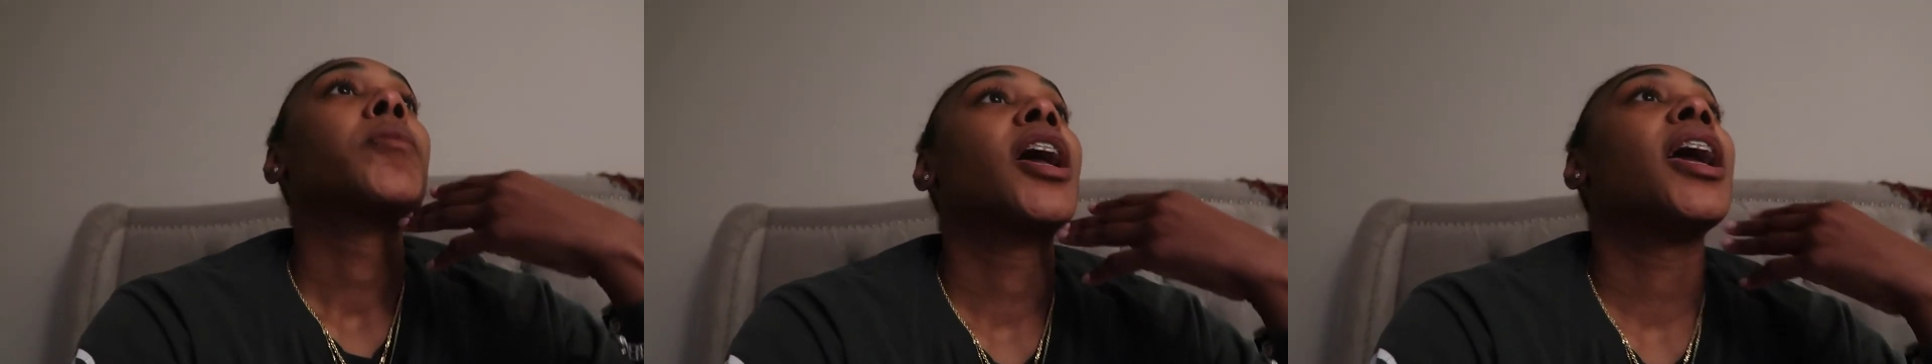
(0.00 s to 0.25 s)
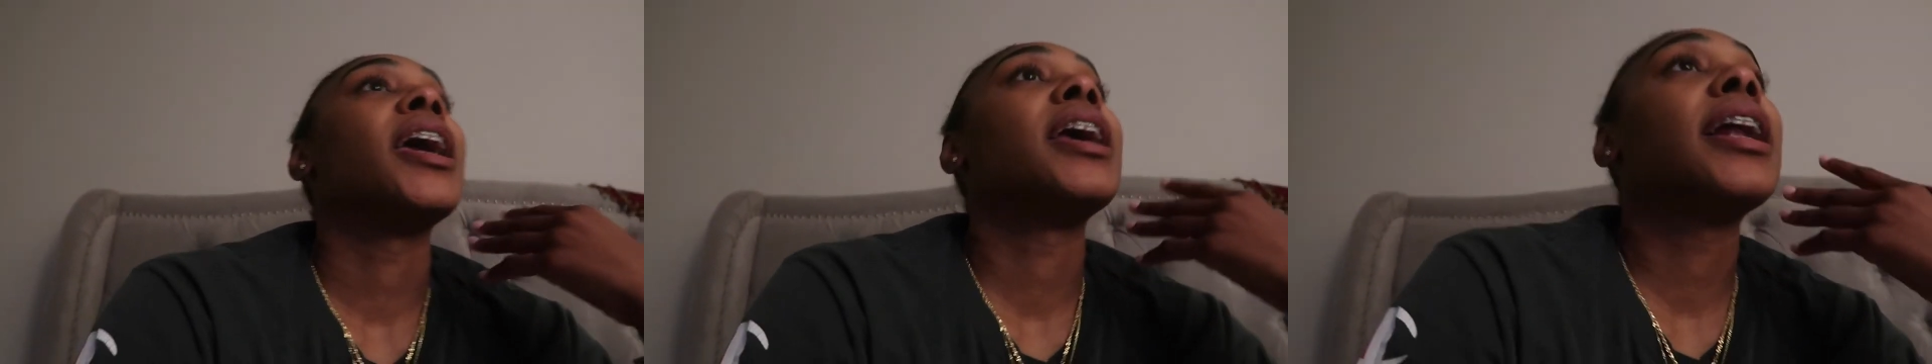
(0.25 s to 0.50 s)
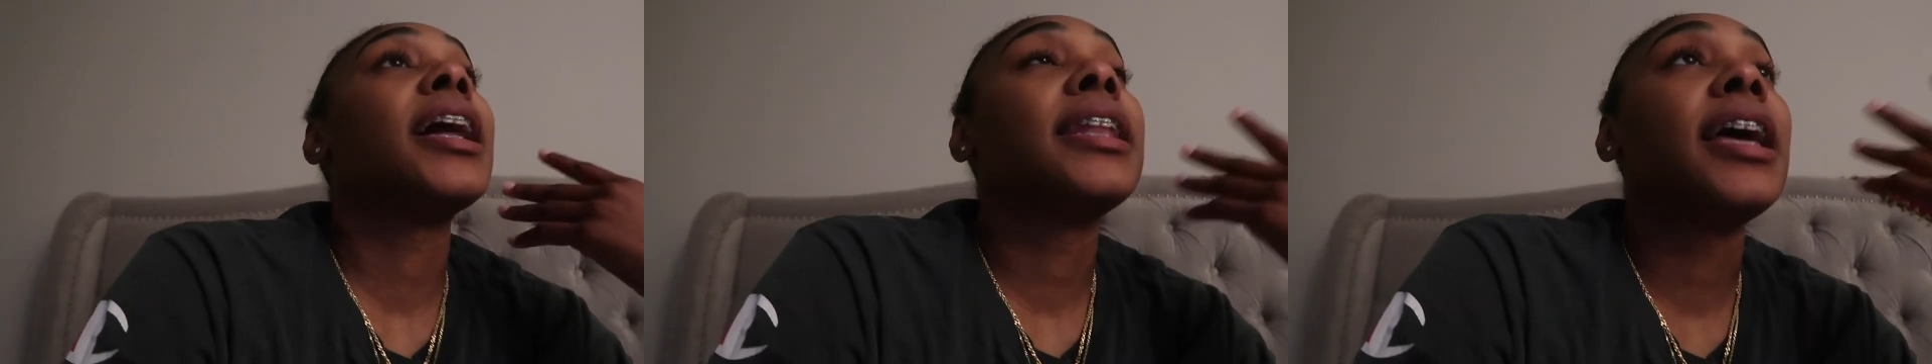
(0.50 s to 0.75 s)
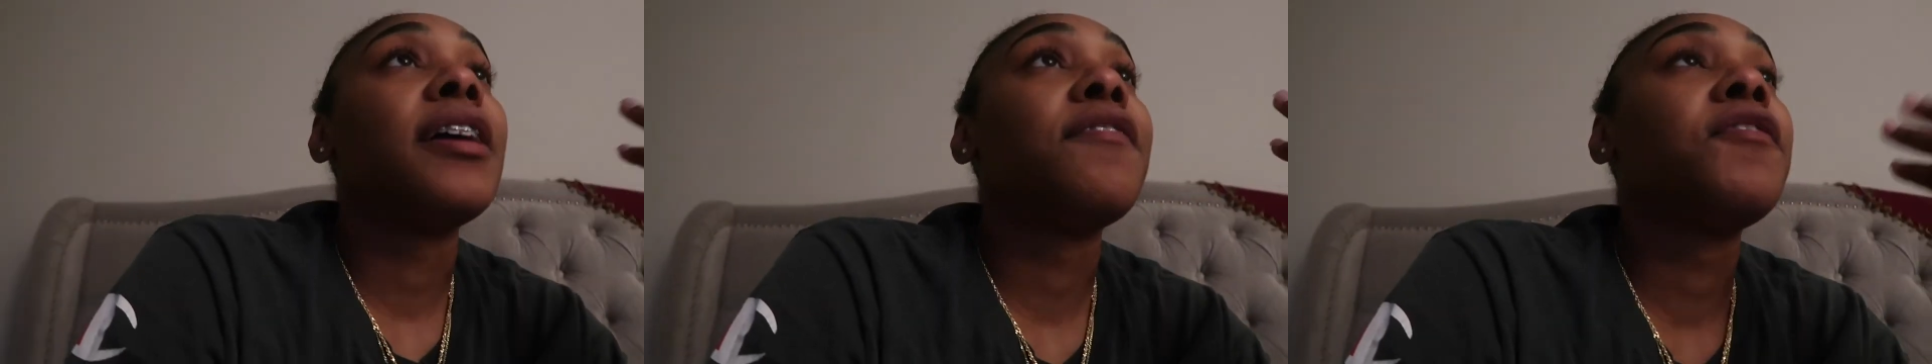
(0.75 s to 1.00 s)
and I
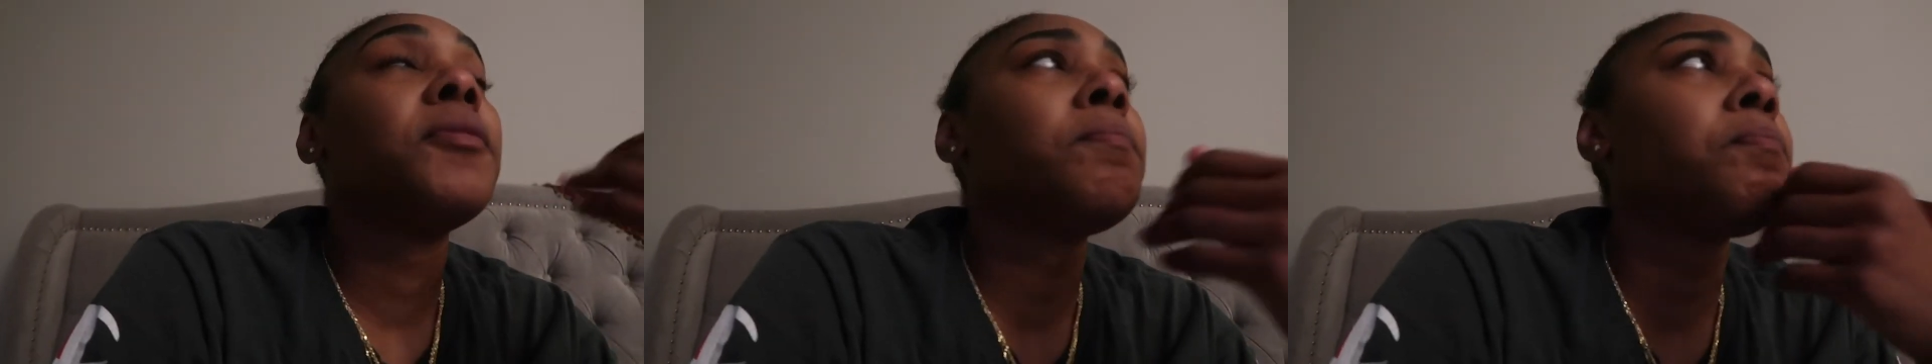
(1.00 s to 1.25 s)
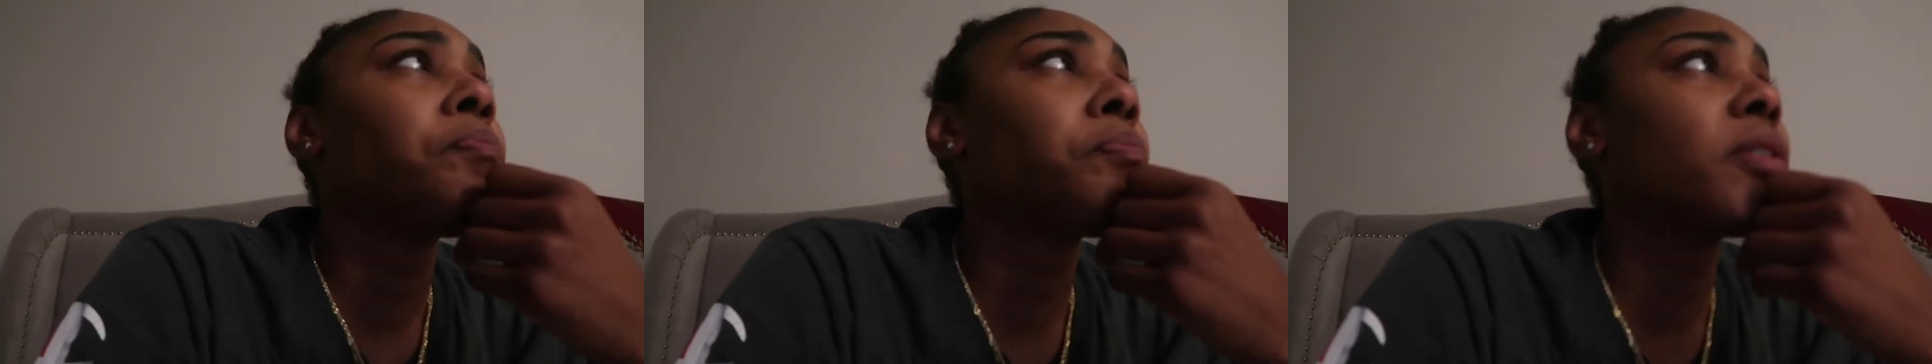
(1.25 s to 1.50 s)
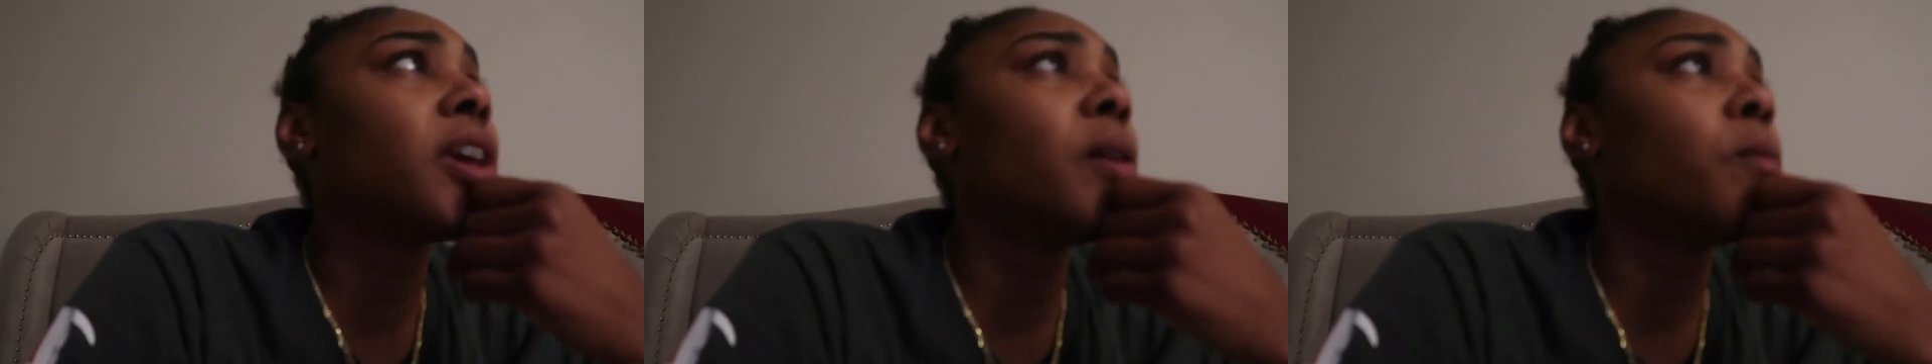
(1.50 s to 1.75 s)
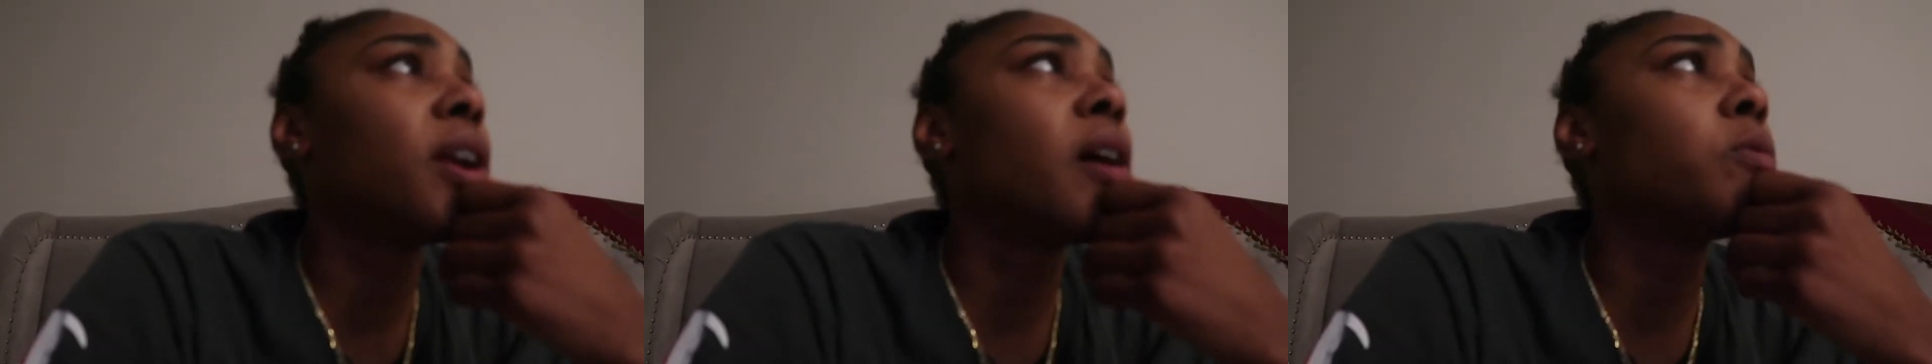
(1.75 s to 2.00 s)
left.
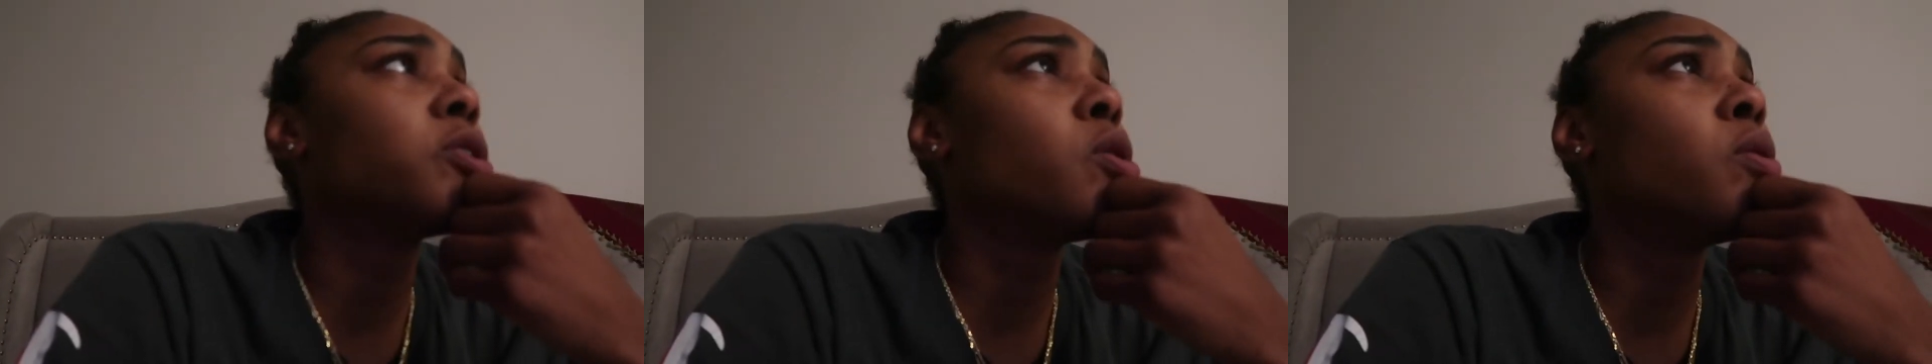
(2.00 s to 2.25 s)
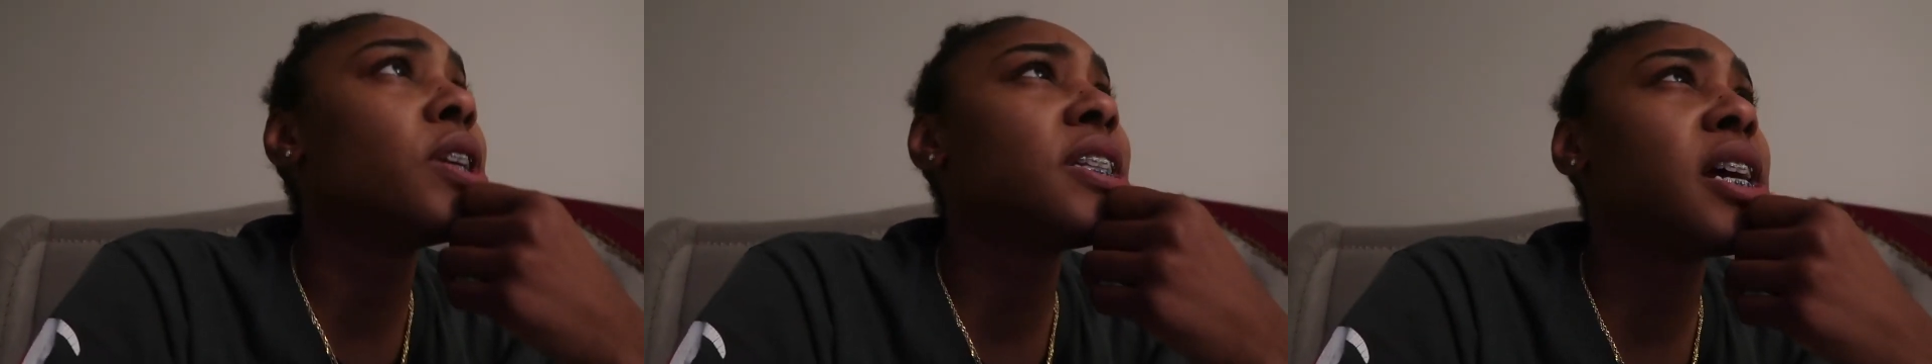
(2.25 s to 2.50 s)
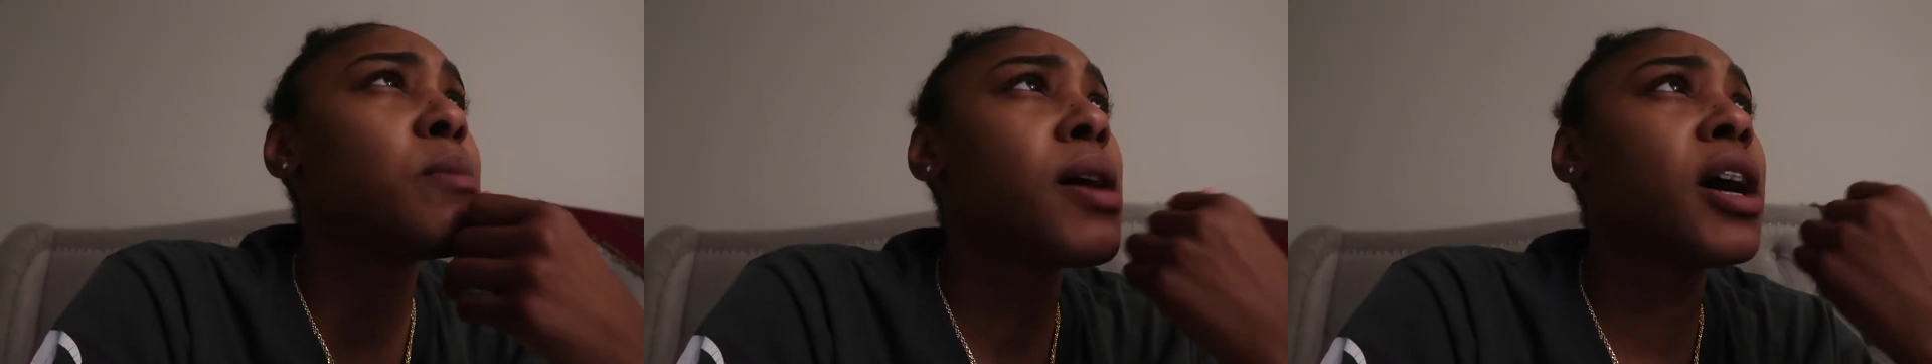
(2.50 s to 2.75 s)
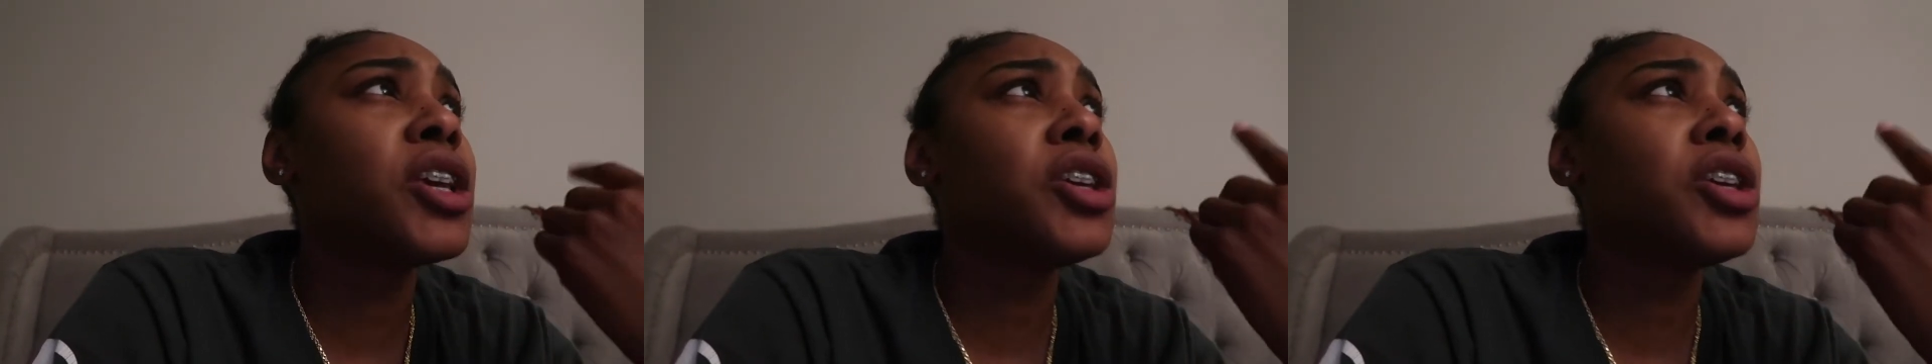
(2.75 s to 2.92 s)
And when I was going to take my